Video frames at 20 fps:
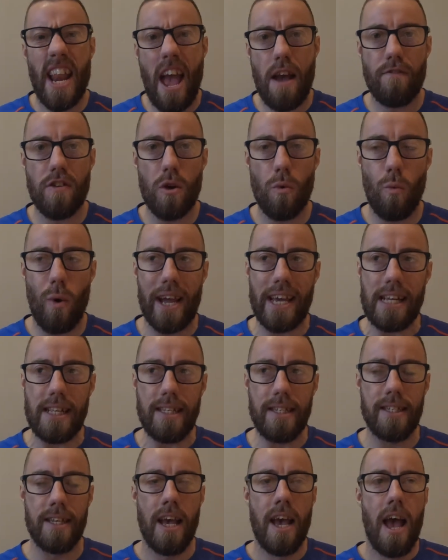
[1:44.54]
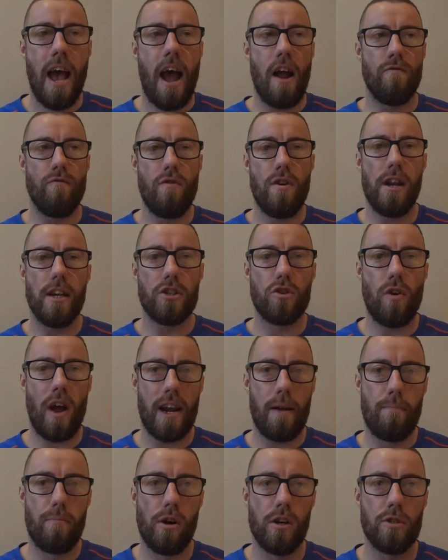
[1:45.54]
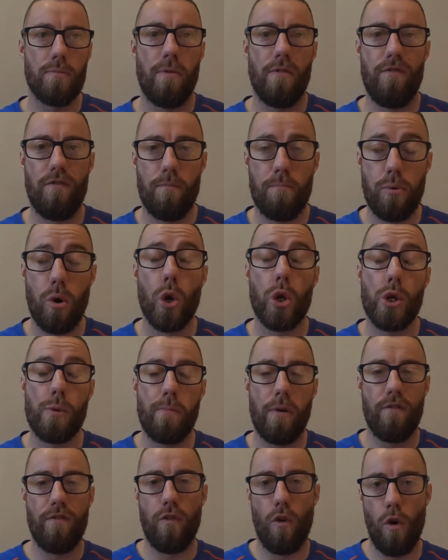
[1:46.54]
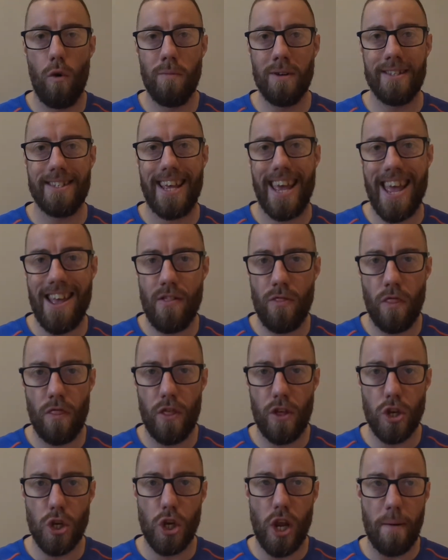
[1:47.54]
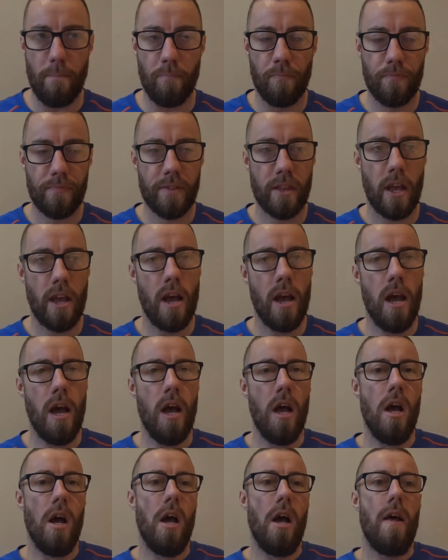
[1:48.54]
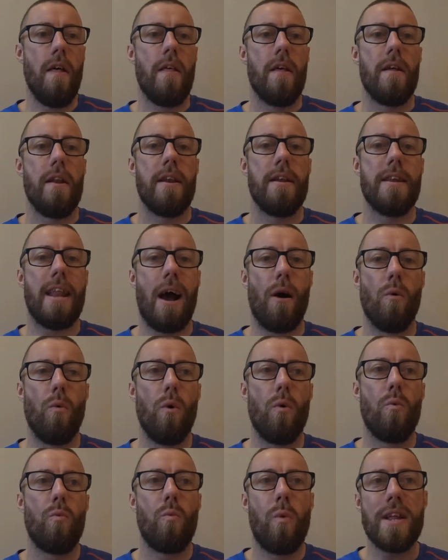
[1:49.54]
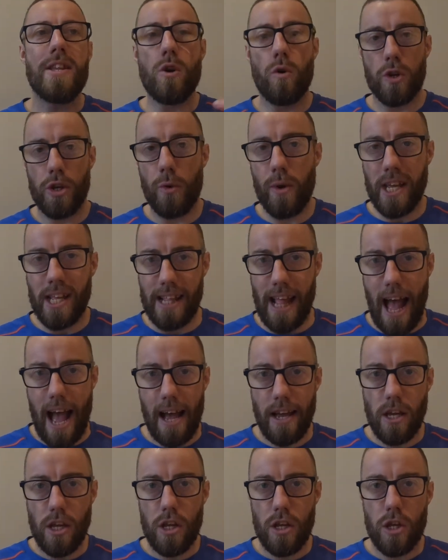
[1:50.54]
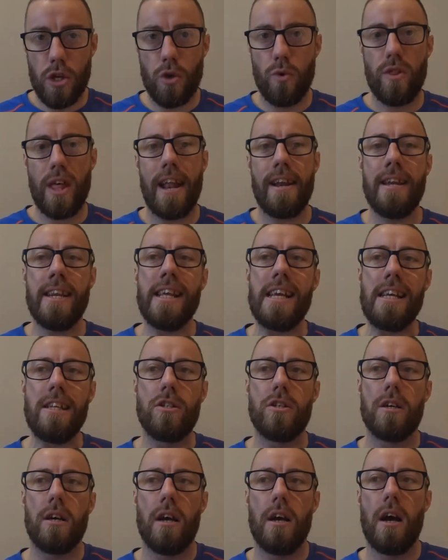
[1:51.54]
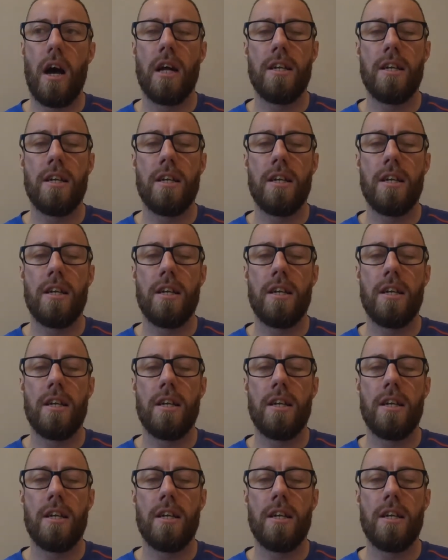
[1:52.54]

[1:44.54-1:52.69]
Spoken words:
heavier weights and really trying to push performance in the gym. Now, when you're doing that, you then need to